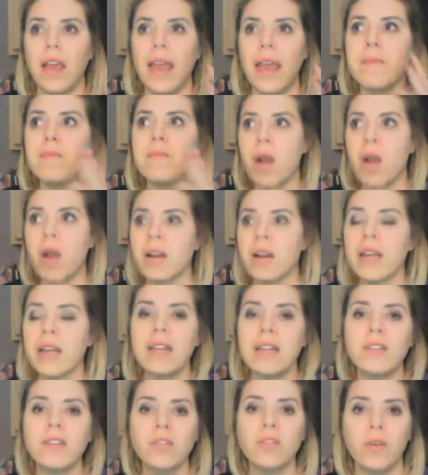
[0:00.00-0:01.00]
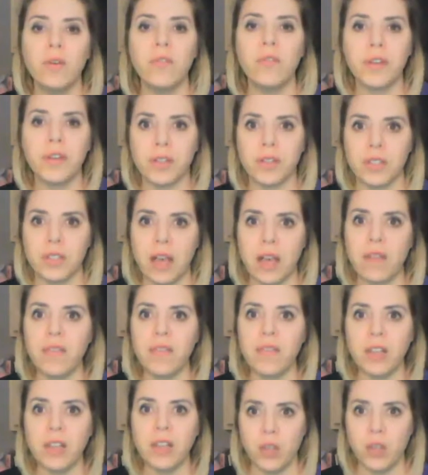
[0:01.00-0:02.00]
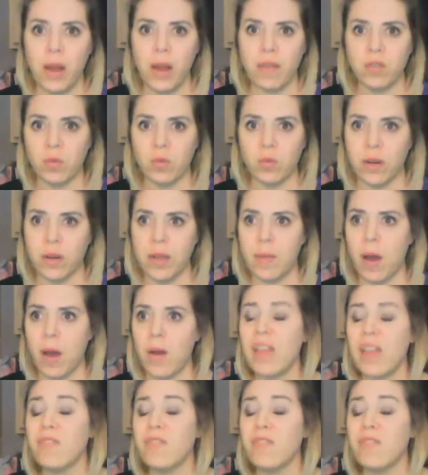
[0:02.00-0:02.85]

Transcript: a marketing tool for yourself that you don't have to worry about.